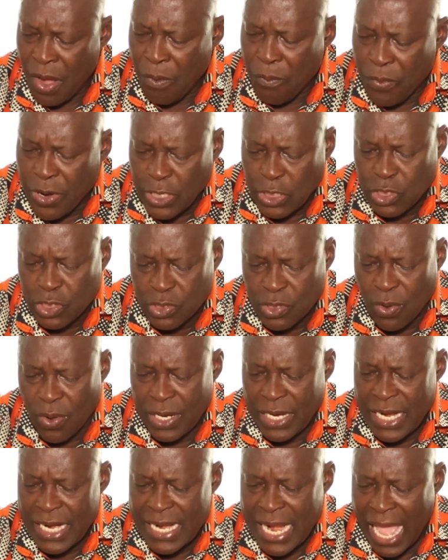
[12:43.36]
We
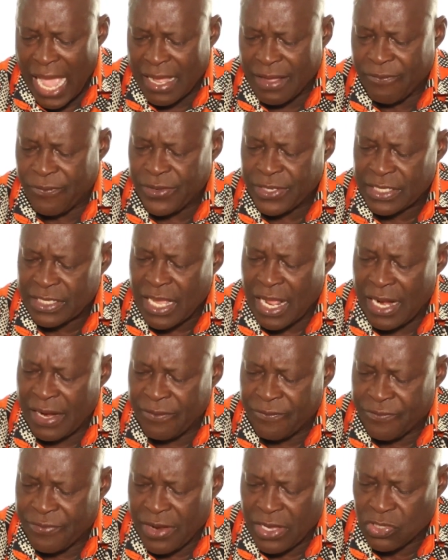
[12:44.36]
solely lack physical
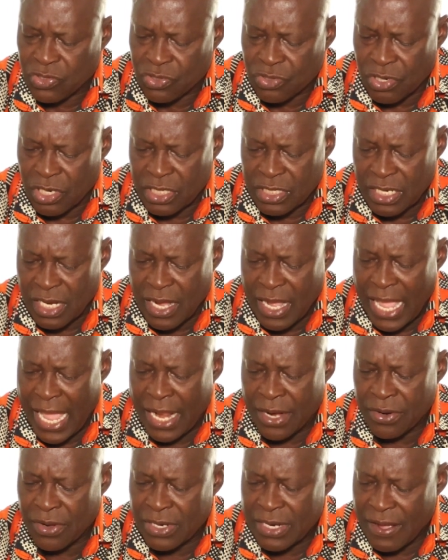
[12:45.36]
infrastructure
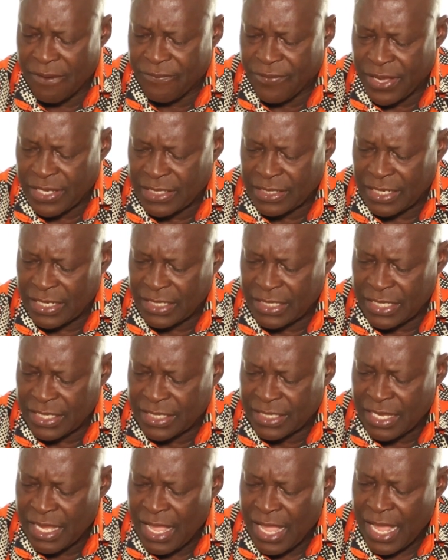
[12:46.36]
and other
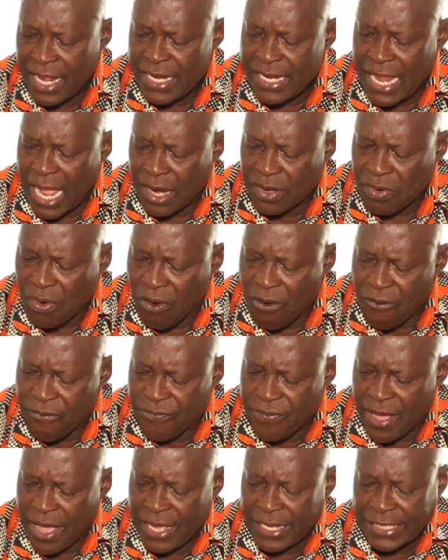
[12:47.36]
facilities that
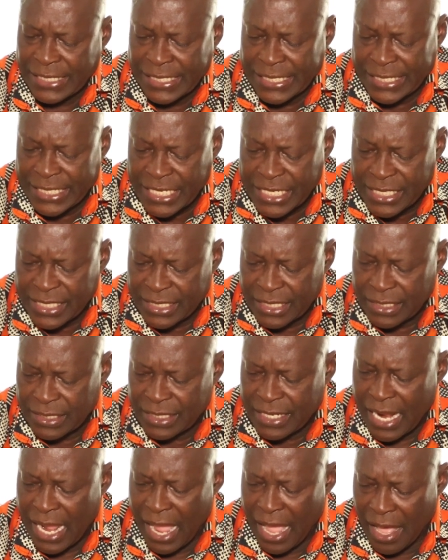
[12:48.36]
offer
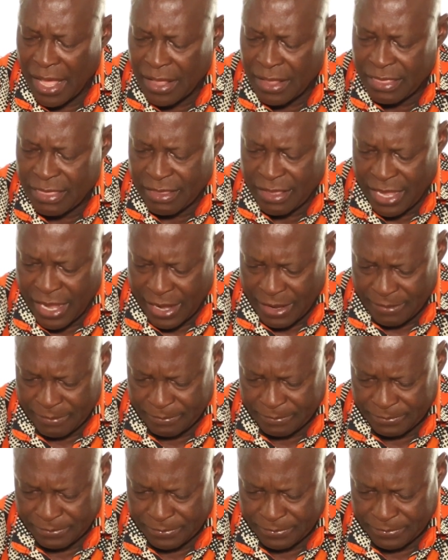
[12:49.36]
decent health care.